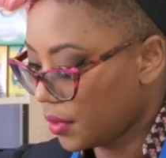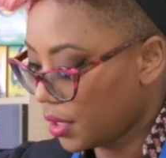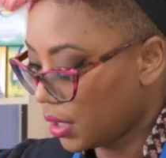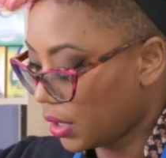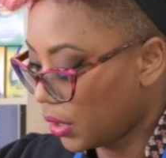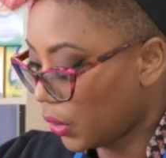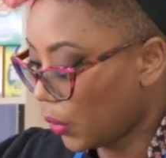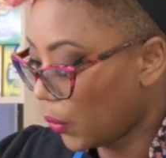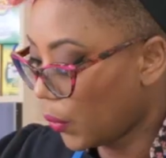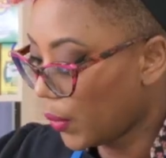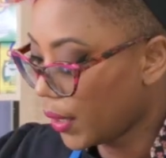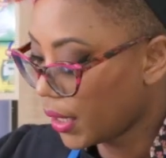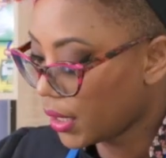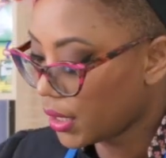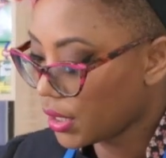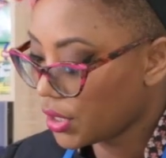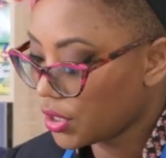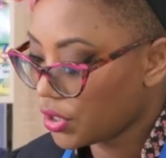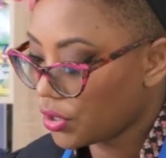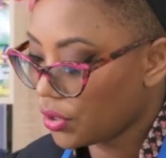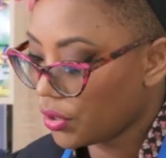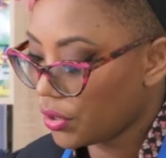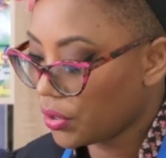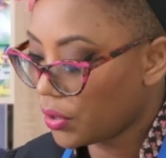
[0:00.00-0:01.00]
gonna quickly
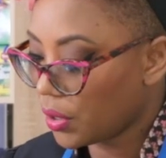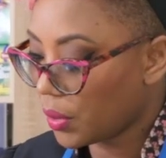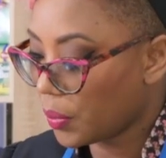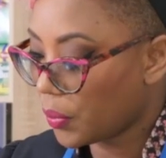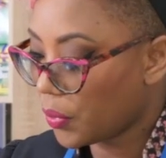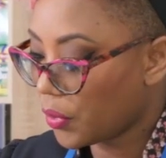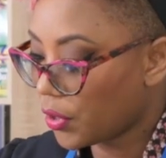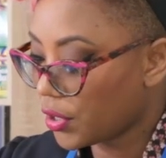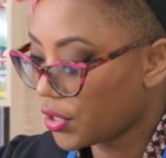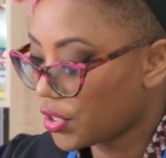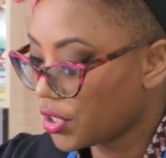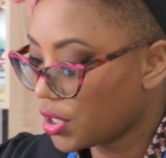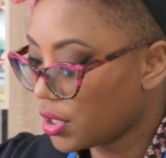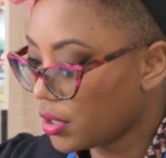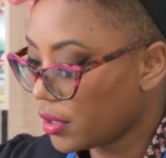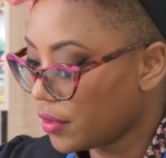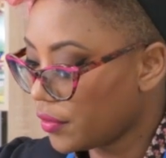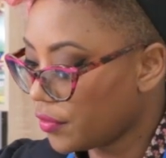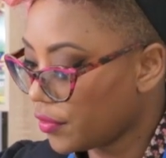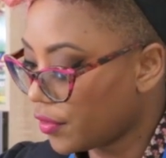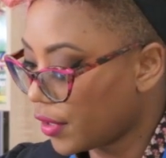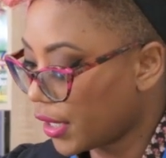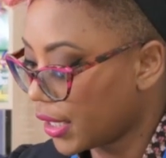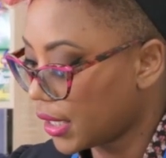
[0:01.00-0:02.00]
show you a portion
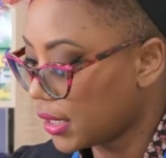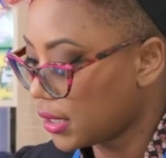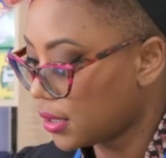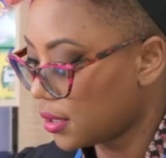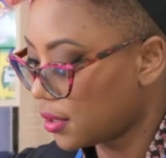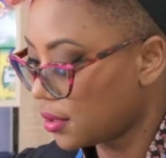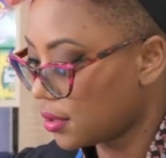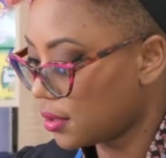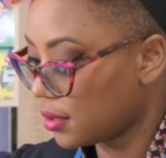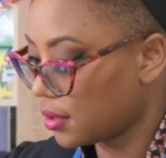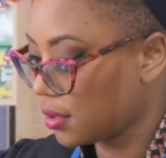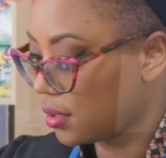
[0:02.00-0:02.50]
of rice.